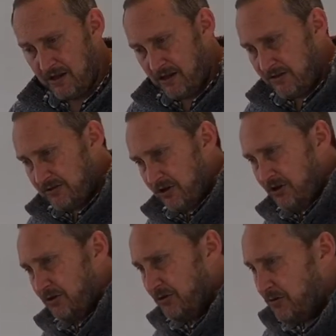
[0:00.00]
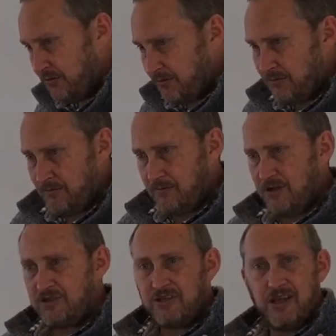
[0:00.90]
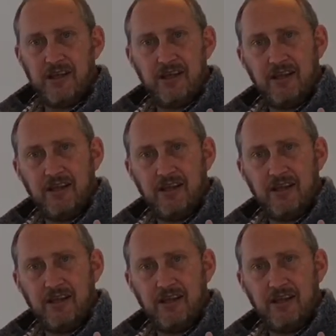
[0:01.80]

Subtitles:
So let's say